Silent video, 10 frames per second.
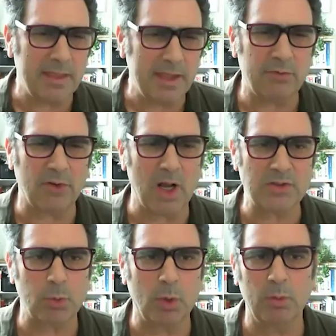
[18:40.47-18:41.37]
think for
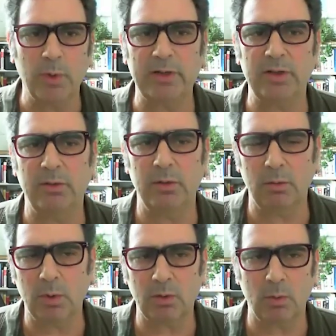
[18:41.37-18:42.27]
us,
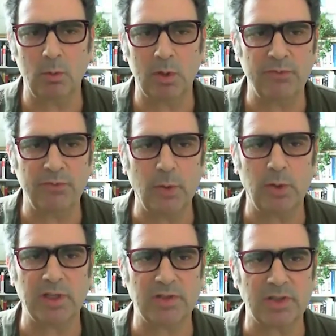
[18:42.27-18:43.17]
we're
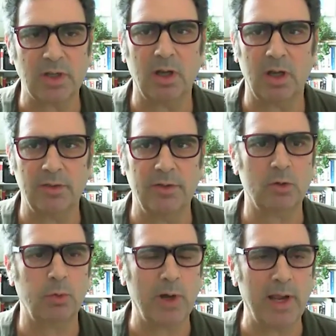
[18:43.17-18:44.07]
focused on the
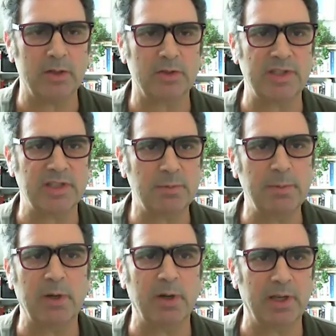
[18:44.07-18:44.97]
creator's
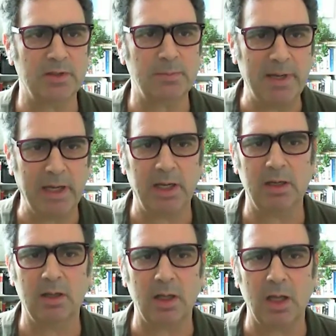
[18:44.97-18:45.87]
experience
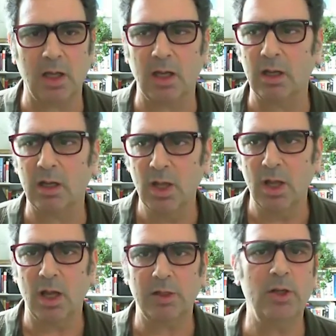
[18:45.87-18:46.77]
being a
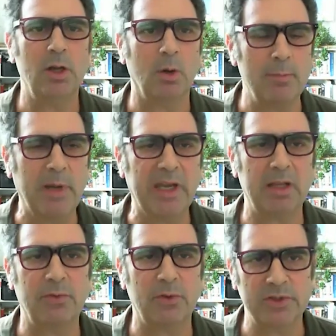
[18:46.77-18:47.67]

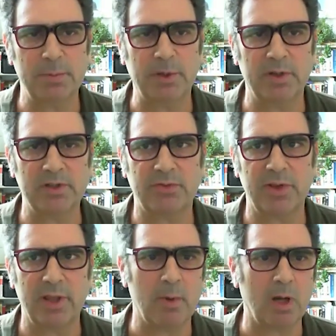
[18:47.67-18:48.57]
meaningful experience for
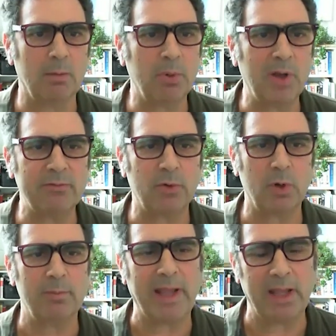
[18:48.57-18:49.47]
them on our
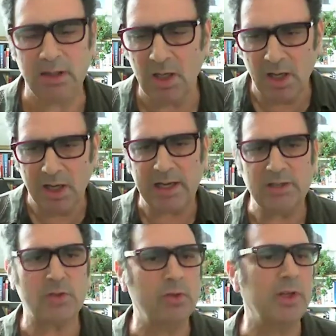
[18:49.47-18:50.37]
platform. And
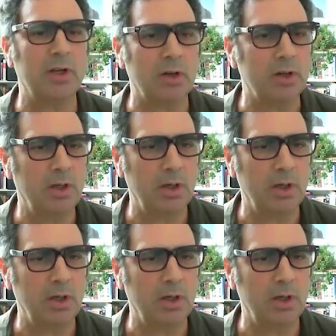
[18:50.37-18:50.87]
it's clear,